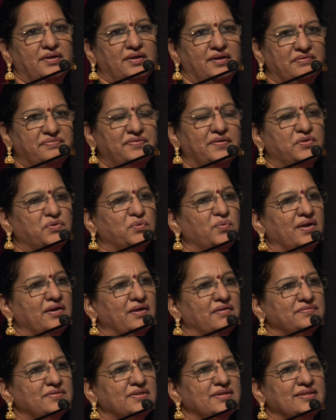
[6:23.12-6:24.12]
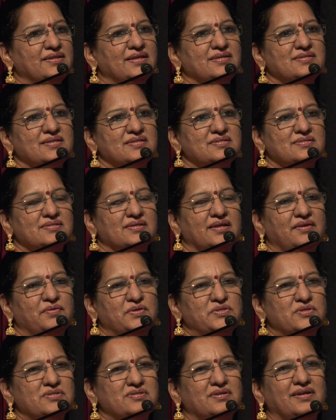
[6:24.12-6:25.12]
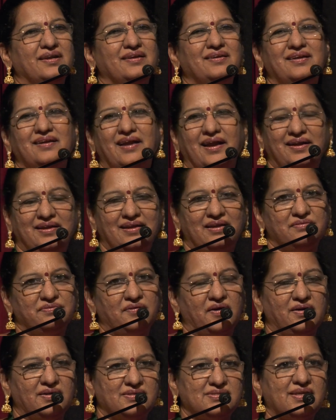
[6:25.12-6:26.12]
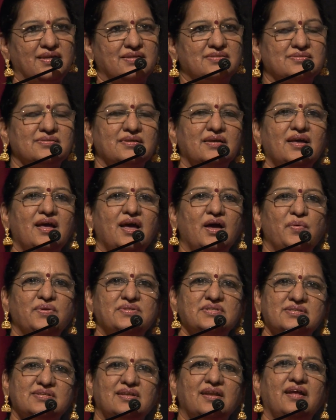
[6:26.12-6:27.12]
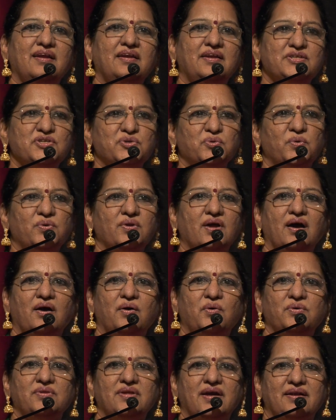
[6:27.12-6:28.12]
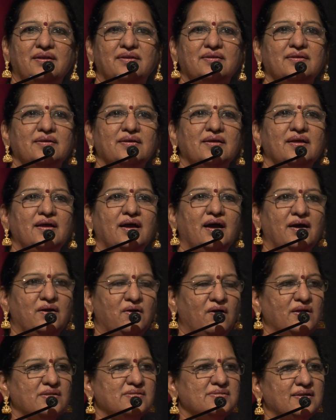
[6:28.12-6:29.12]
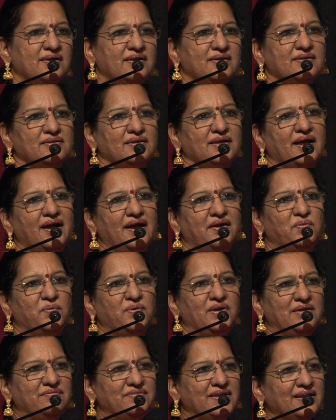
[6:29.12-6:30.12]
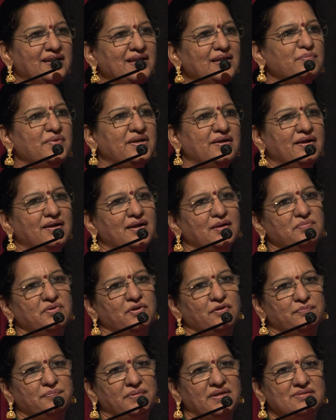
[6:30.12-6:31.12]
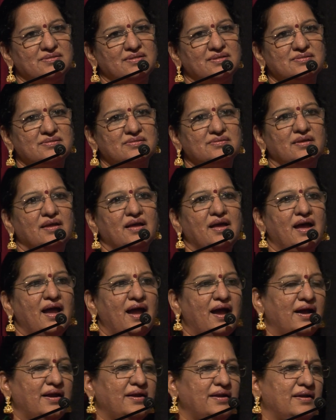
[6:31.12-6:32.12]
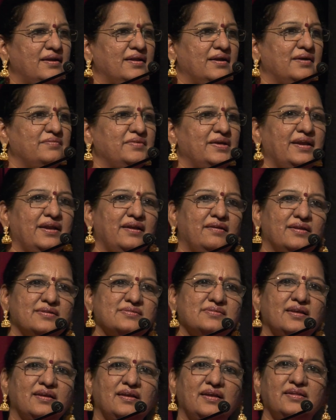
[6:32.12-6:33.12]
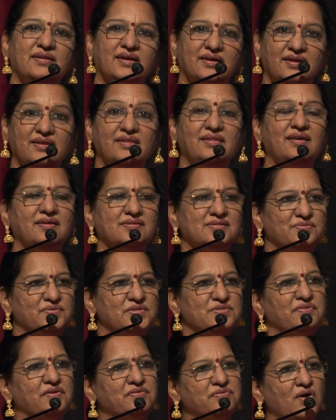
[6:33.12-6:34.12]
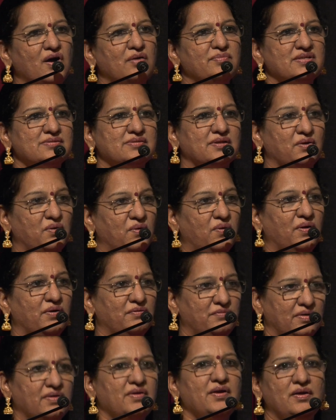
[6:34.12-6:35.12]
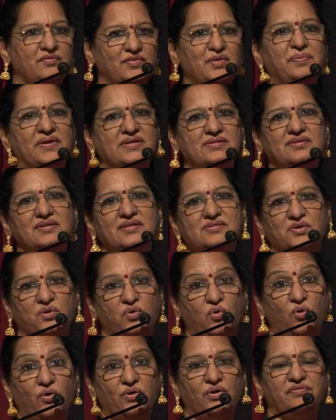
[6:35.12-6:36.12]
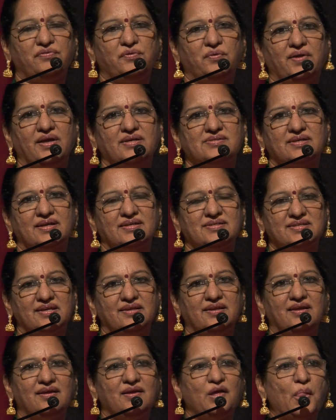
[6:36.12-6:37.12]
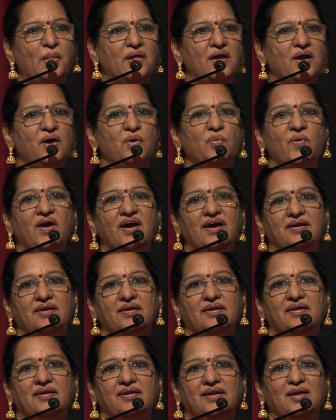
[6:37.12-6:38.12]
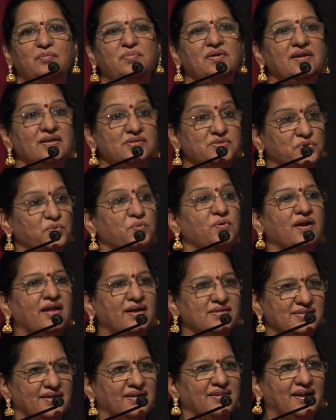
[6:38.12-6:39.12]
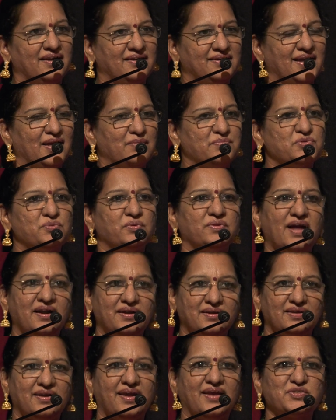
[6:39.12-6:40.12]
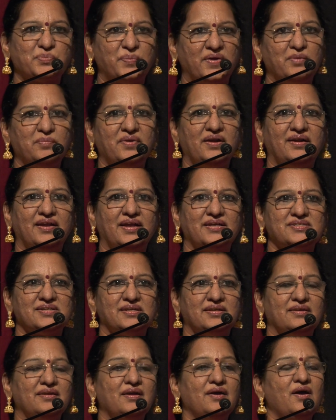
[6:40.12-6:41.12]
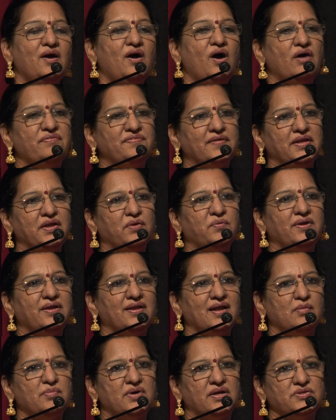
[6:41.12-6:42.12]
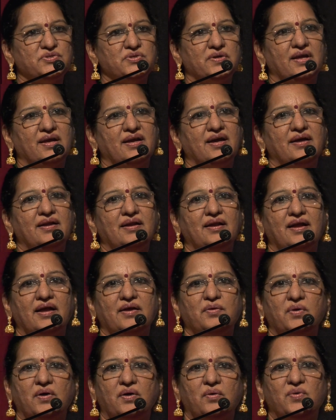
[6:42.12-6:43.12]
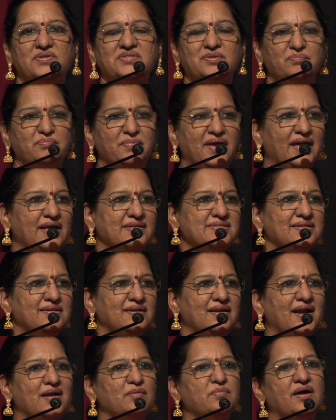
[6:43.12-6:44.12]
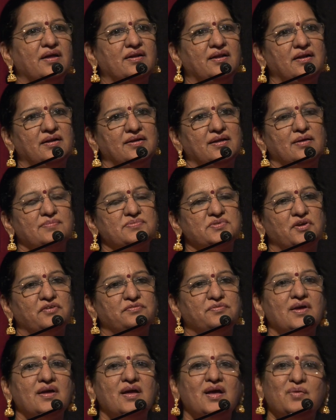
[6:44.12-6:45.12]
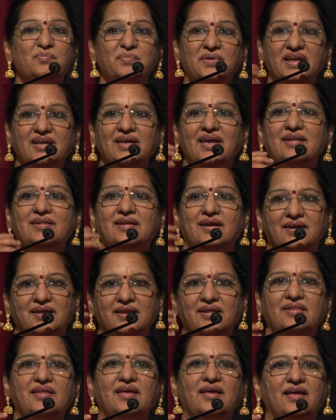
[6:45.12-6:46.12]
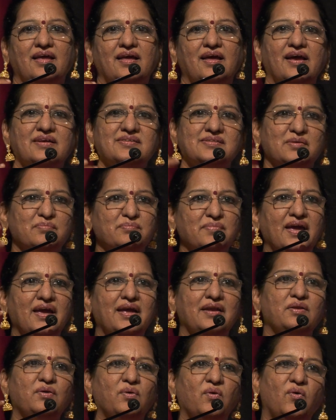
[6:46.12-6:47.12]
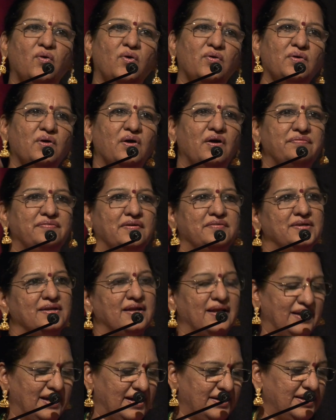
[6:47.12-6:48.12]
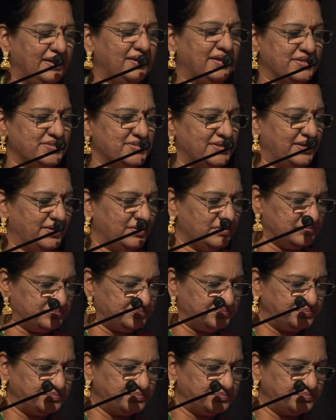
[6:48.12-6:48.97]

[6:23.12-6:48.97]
refer to one of the theses uh, which was written in 1946, which has clearly shown how that a concert had only very limited number of pieces and uh, very interestingly the kritis which we form as the core, we present as the core of today's kacheri were labeled as tukkadas at that time. So that experimentation of Ariyakudi Ramanujayengar was a major landmark in terms of bringing the kriti as the main core of our Carnatic kacheri.